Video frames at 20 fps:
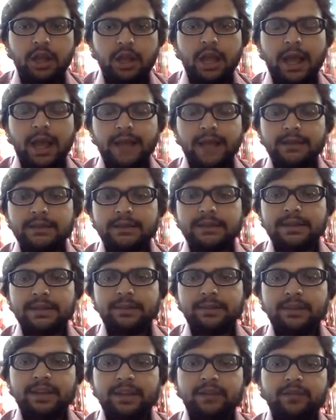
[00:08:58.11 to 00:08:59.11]
At the
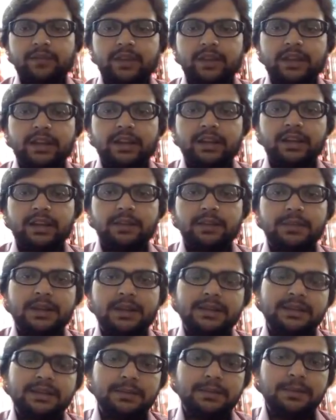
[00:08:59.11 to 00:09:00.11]
same time, we can keep
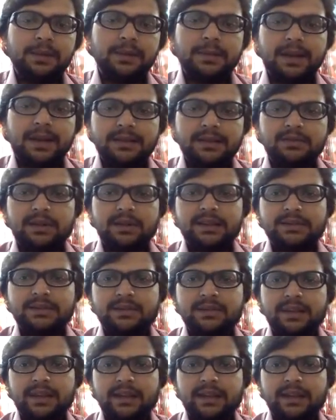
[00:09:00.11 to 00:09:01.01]
a simple password as well,